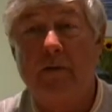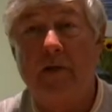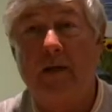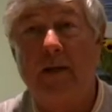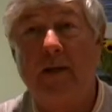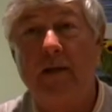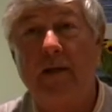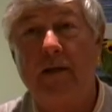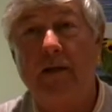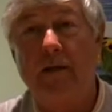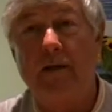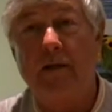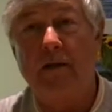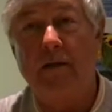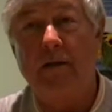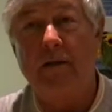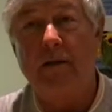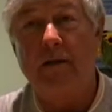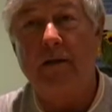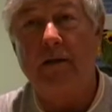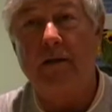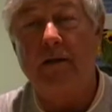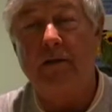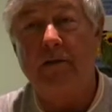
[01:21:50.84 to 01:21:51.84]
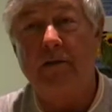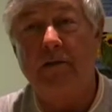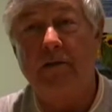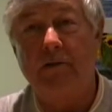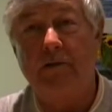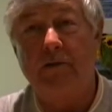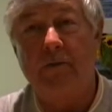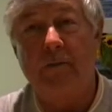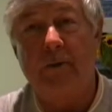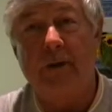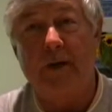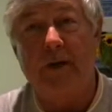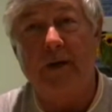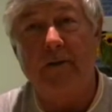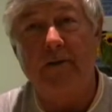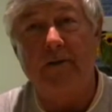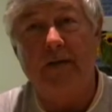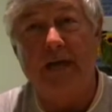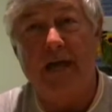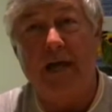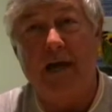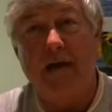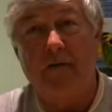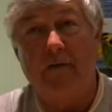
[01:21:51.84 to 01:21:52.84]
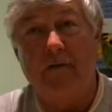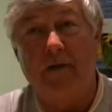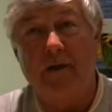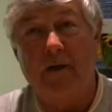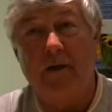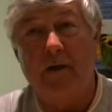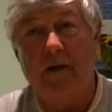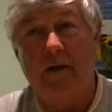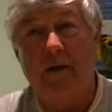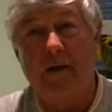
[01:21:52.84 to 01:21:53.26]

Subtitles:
Then the enjoyment goes out of it.